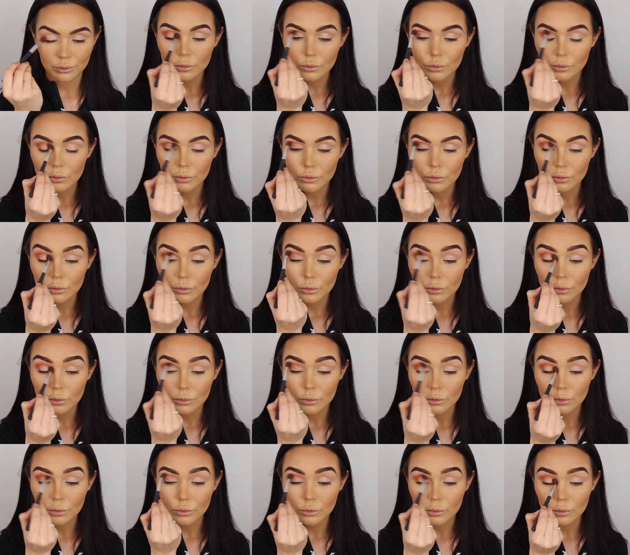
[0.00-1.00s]

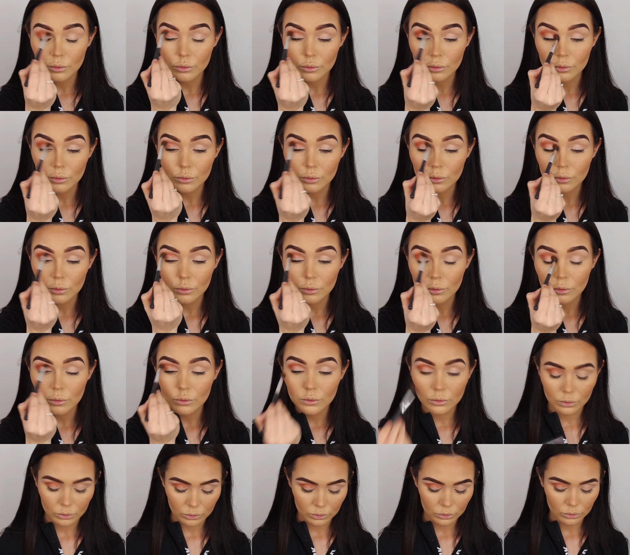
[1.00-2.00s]

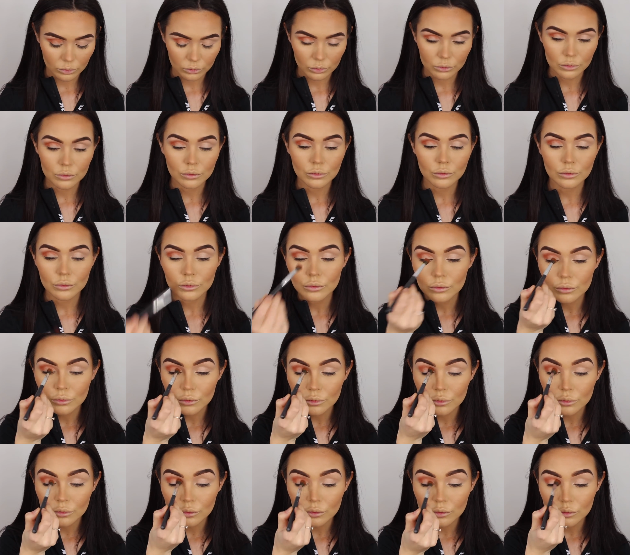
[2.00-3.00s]
[no speech]